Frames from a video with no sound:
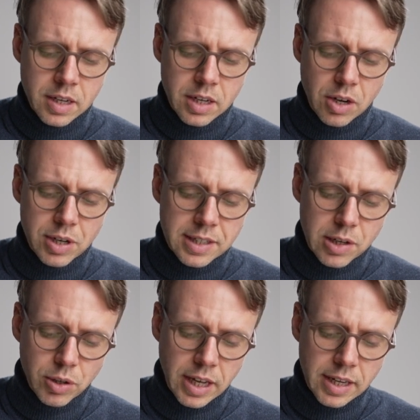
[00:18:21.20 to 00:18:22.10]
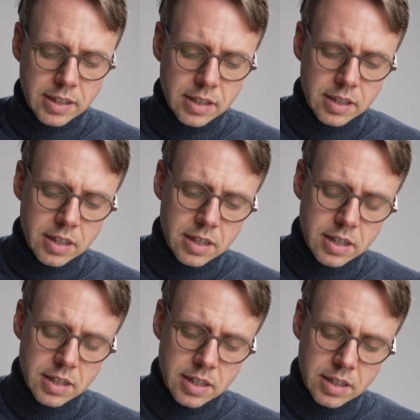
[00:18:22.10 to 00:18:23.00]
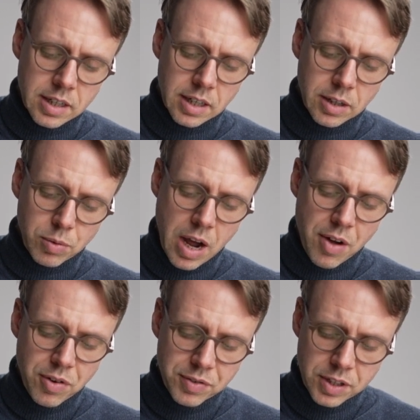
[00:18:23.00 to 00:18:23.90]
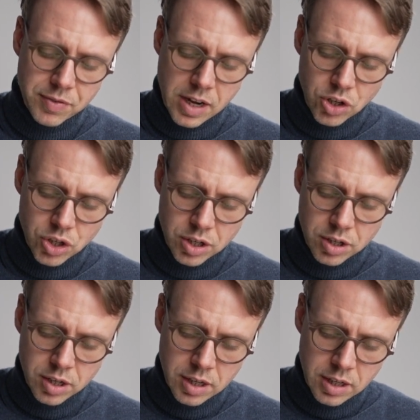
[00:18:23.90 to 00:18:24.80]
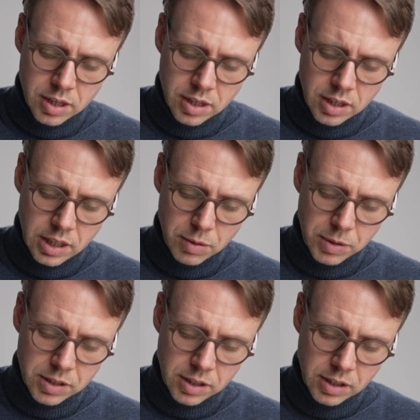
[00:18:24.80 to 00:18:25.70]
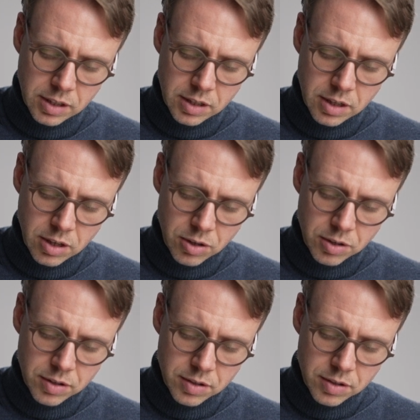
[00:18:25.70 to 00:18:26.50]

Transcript: Now let's look at the graph of this function. Here we see our